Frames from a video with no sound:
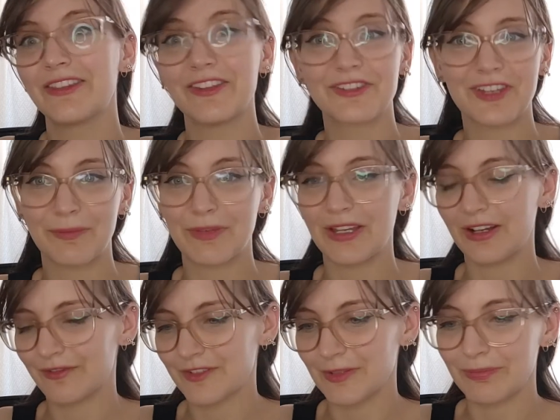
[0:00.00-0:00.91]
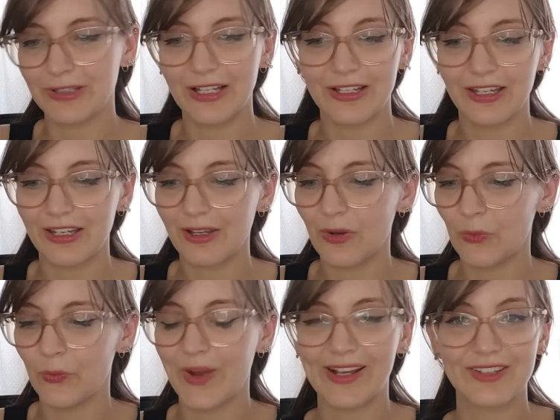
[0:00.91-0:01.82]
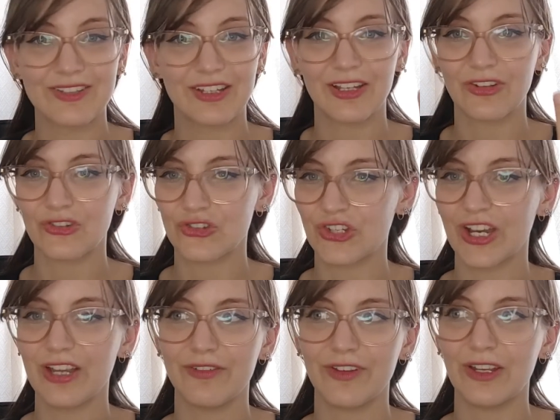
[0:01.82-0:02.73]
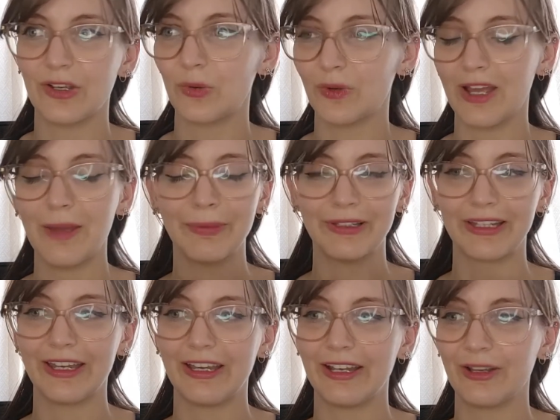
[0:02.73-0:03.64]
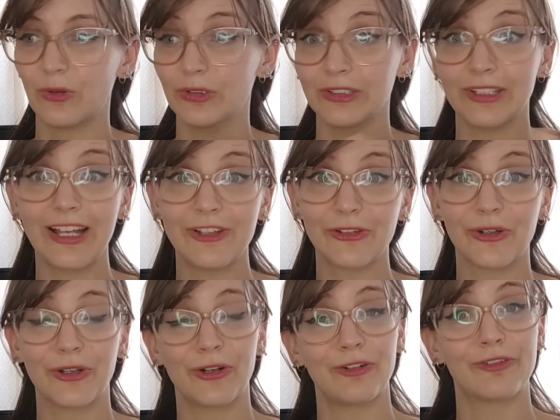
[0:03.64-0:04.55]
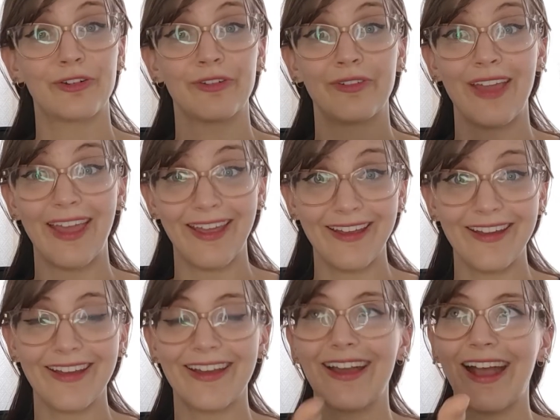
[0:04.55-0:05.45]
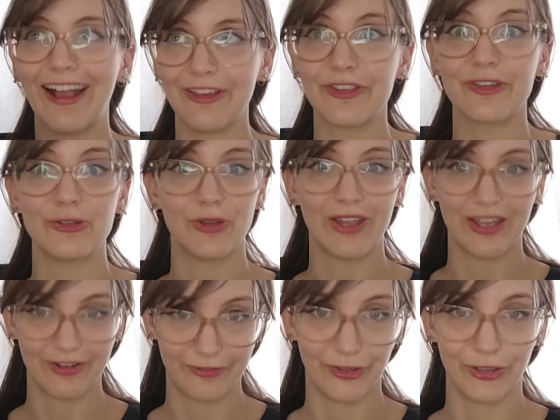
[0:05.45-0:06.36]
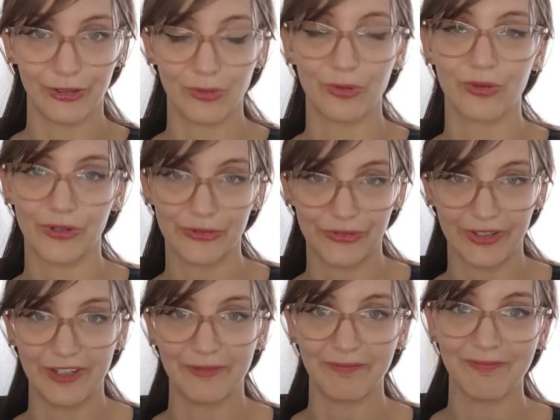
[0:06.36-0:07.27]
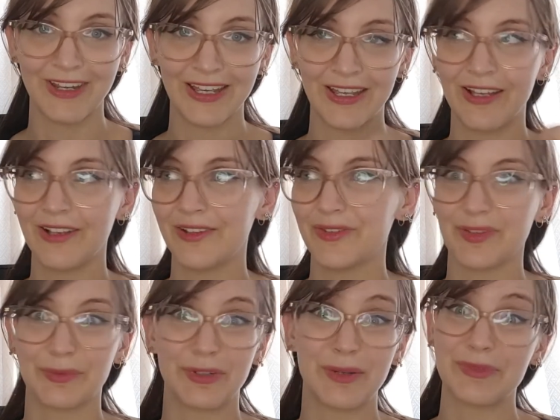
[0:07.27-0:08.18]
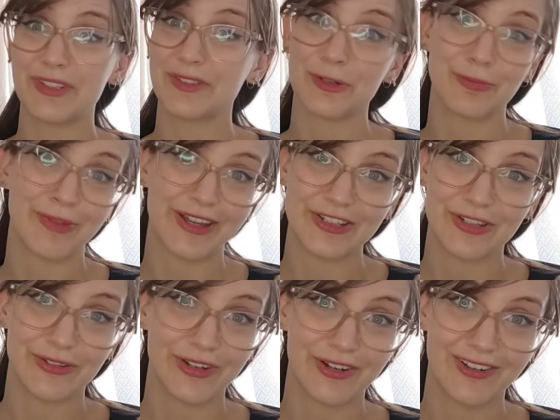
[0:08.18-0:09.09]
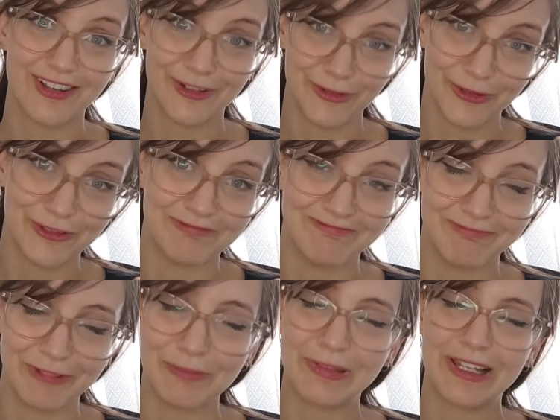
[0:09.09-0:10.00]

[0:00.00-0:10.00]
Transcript: This can be after plucking, waxing, shaving, or epilating or lasering off hair as the new hair follicle grows in. Sometimes it's not bacteria at all. We